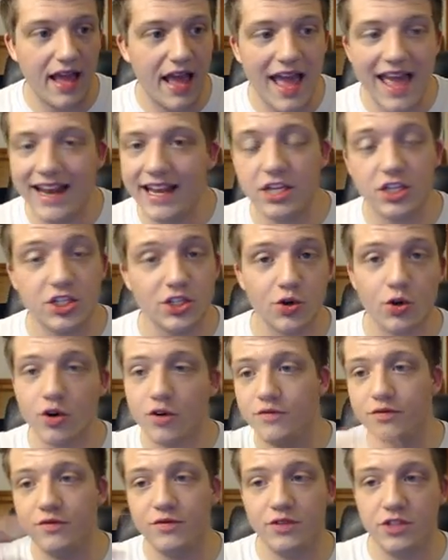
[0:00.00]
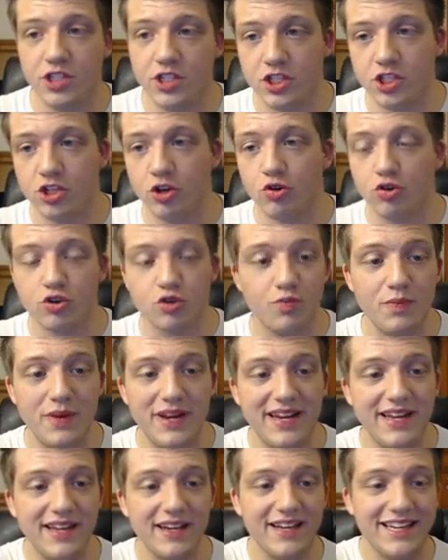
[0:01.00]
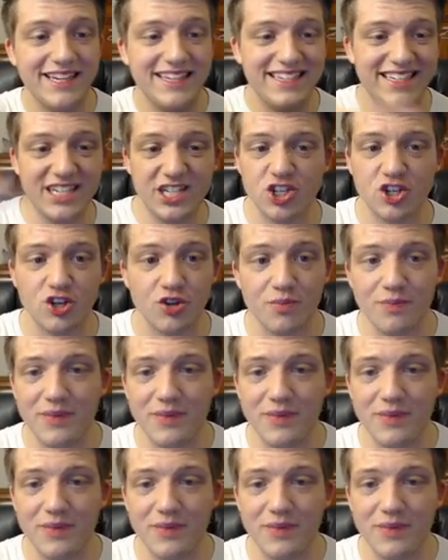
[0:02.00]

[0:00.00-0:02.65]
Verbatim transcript: any sort of social media, digital